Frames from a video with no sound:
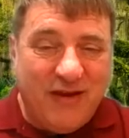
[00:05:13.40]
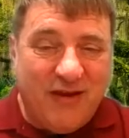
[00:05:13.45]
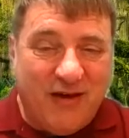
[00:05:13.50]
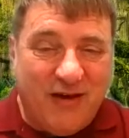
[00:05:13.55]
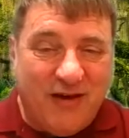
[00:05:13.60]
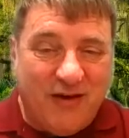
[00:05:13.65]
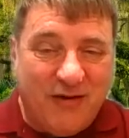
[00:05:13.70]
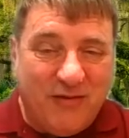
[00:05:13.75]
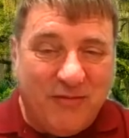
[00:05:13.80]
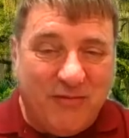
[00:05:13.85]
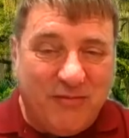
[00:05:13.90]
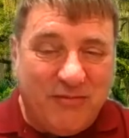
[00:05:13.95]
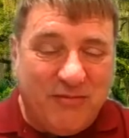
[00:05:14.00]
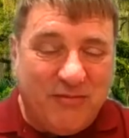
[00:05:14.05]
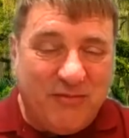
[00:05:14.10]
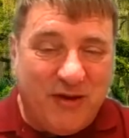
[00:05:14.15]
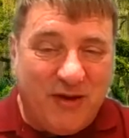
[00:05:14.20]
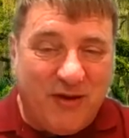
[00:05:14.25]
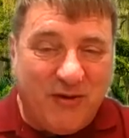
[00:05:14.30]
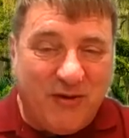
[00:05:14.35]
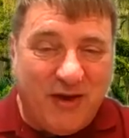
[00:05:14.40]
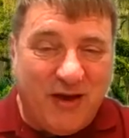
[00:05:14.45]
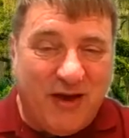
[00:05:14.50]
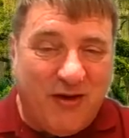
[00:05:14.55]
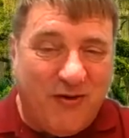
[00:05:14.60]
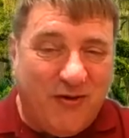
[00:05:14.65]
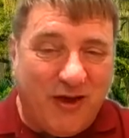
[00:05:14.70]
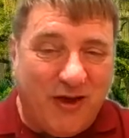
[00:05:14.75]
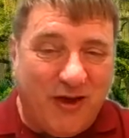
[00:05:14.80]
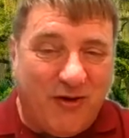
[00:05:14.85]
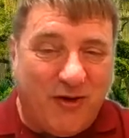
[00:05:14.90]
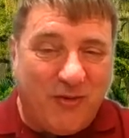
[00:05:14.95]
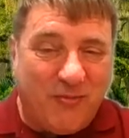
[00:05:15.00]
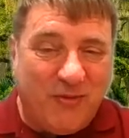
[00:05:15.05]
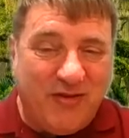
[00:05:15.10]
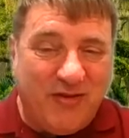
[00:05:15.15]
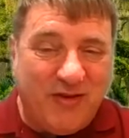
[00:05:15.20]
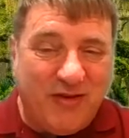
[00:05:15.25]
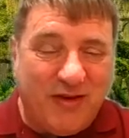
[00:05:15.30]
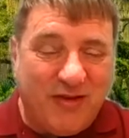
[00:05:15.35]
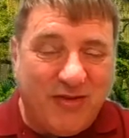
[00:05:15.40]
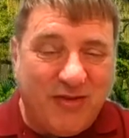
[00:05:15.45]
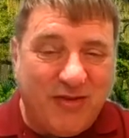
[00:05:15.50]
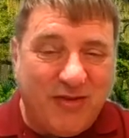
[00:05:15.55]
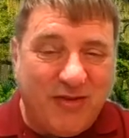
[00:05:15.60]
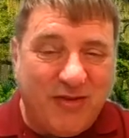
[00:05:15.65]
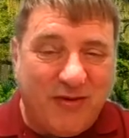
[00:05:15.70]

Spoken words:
kind of like army tents.